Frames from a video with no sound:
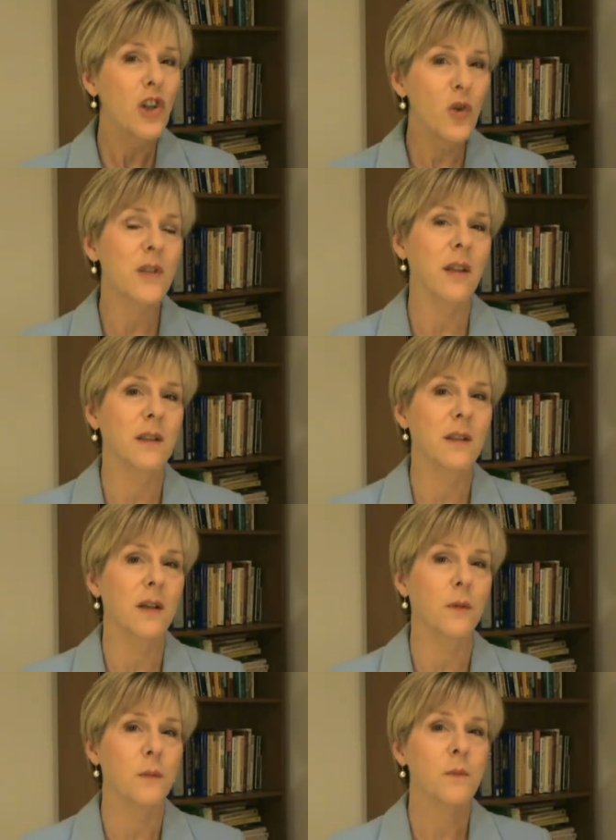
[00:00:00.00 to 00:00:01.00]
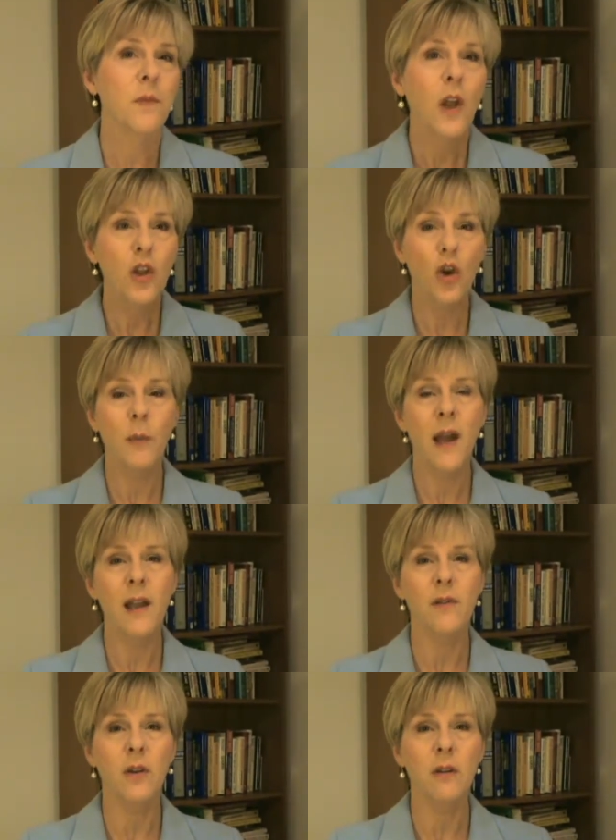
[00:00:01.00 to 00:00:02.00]
You set the tone. Your
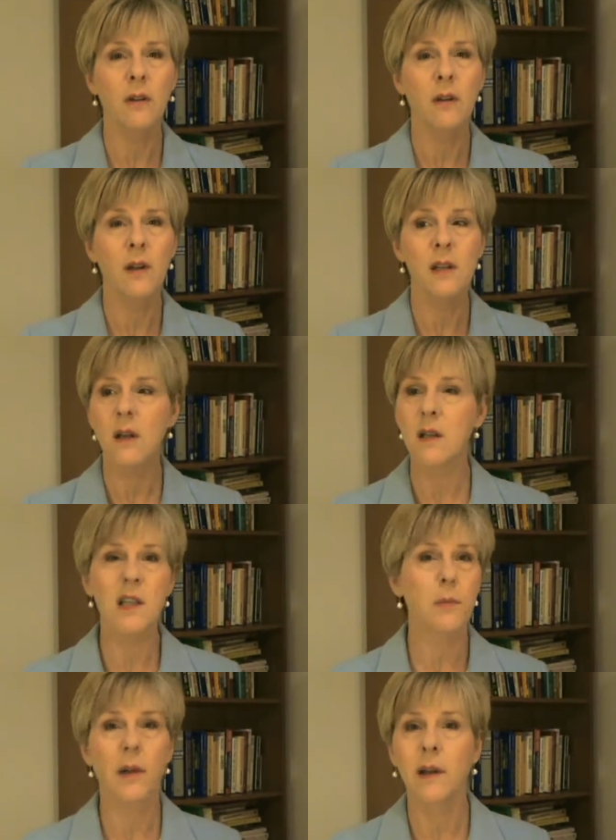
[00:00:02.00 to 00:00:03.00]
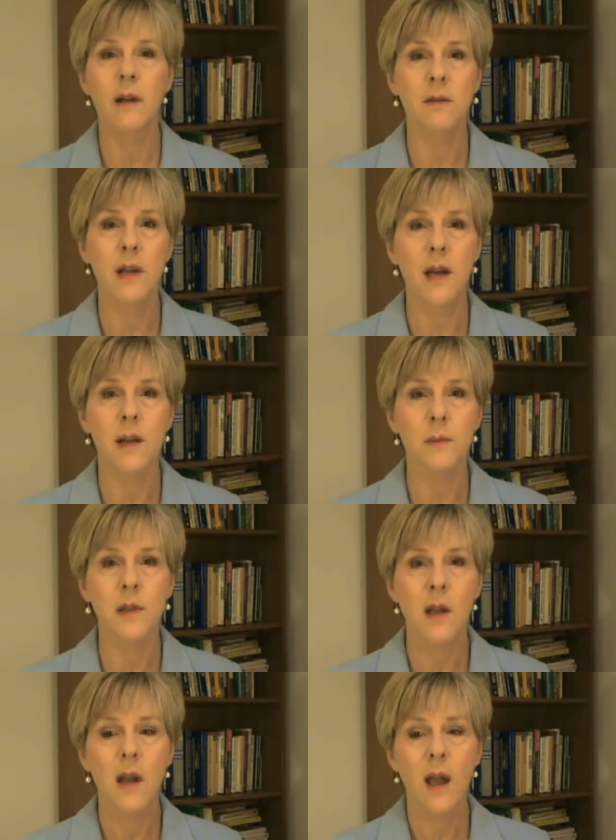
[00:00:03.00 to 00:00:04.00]
behavior is on display at all
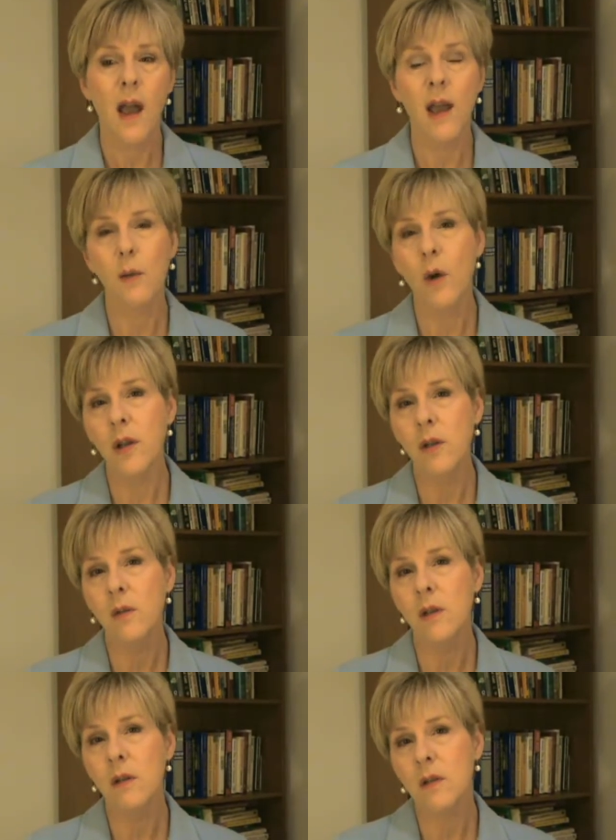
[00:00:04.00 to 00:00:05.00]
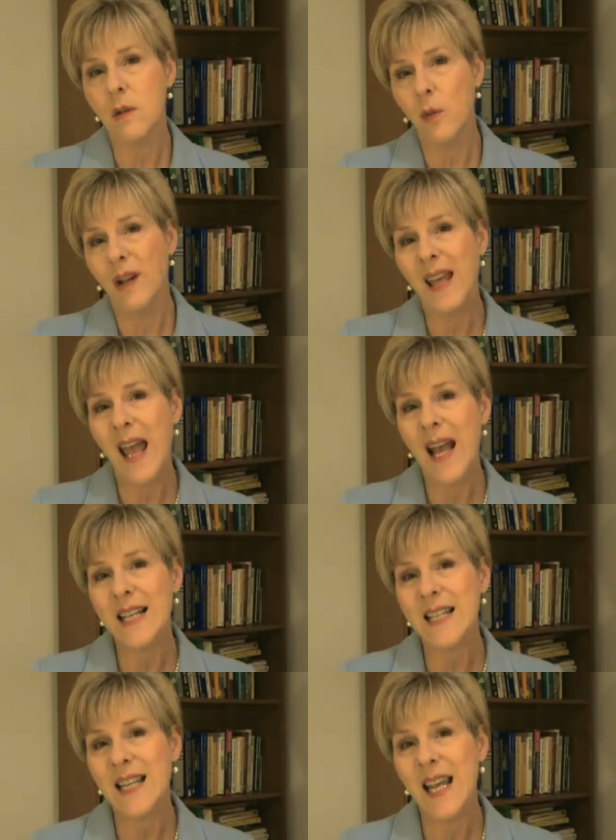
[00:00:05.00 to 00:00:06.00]
times. And what you do somewhat
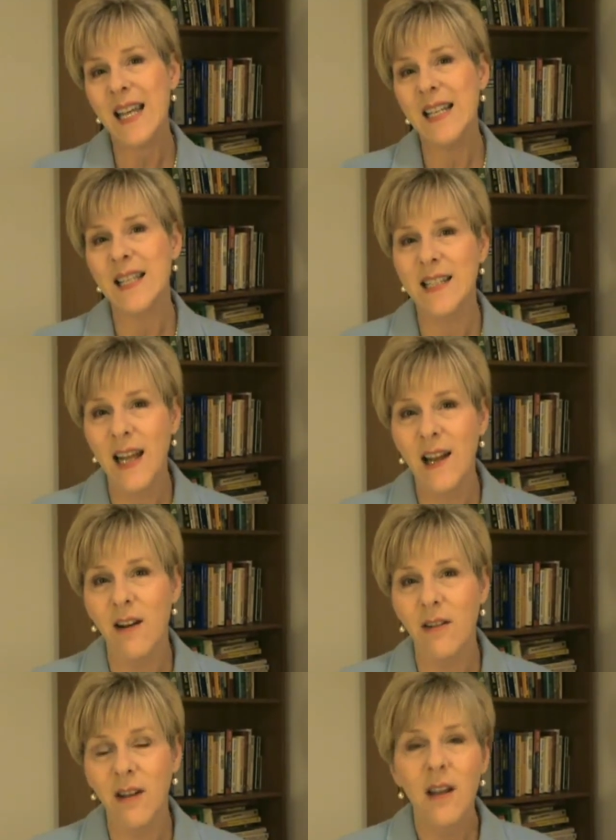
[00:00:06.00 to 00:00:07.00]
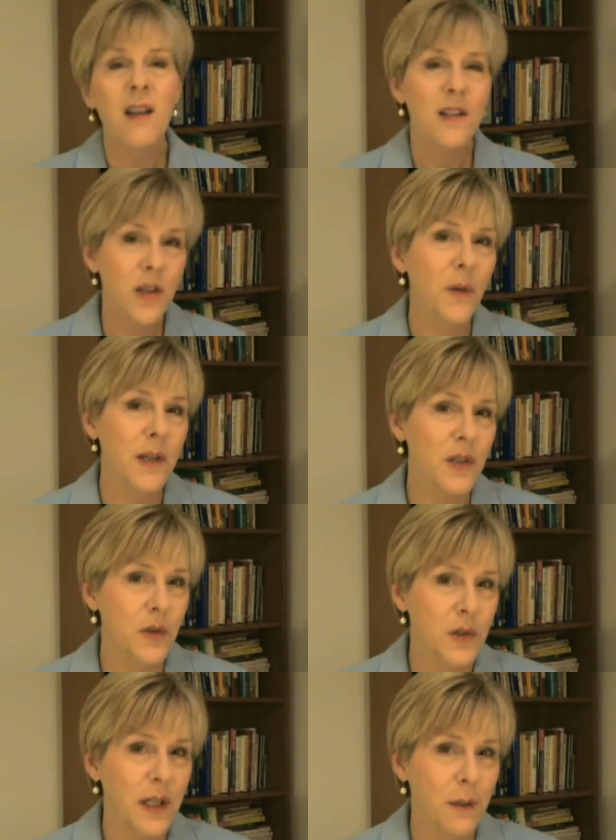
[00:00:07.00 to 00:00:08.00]
cascades down to the rest of
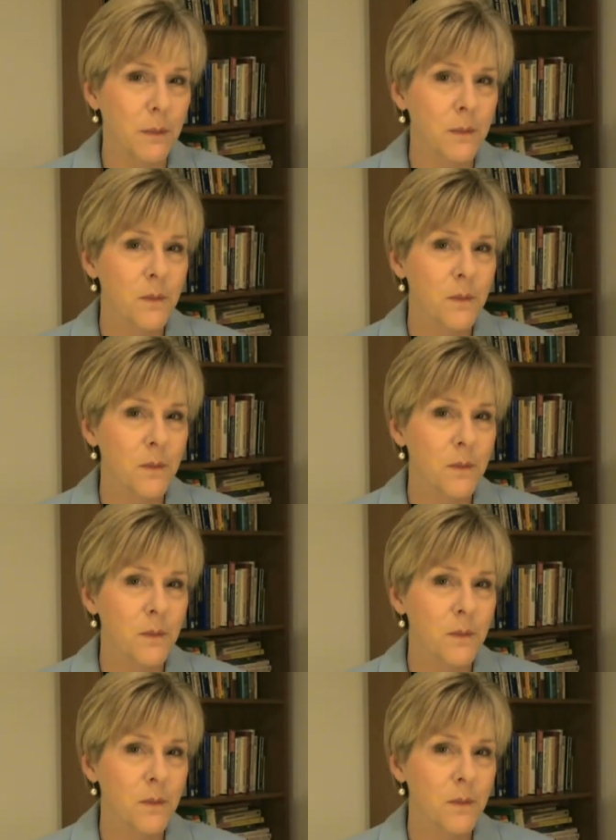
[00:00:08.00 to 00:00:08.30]
your team.